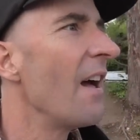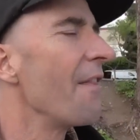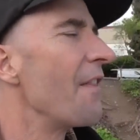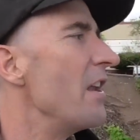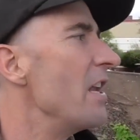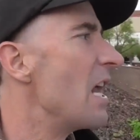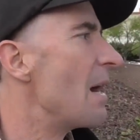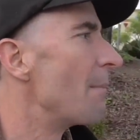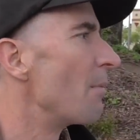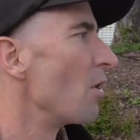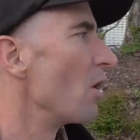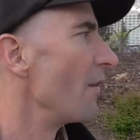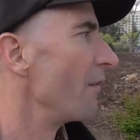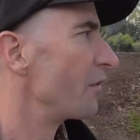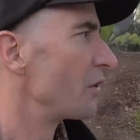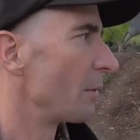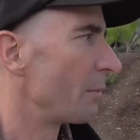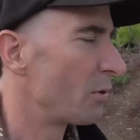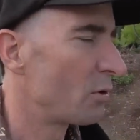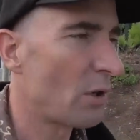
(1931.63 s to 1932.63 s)
the number
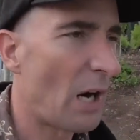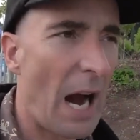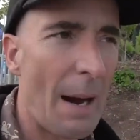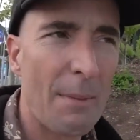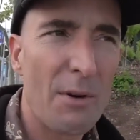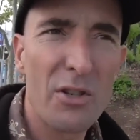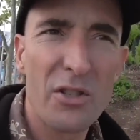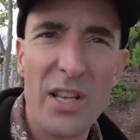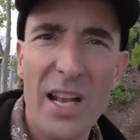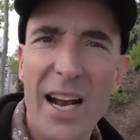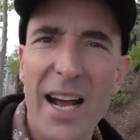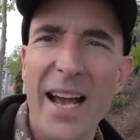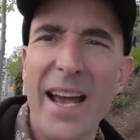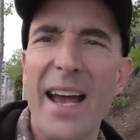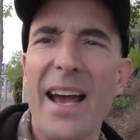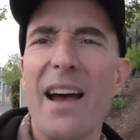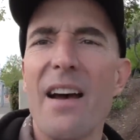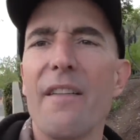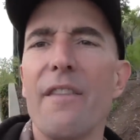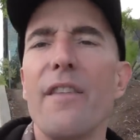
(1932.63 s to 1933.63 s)
of subscribers that I
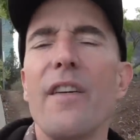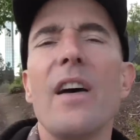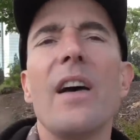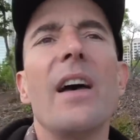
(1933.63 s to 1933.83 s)
have,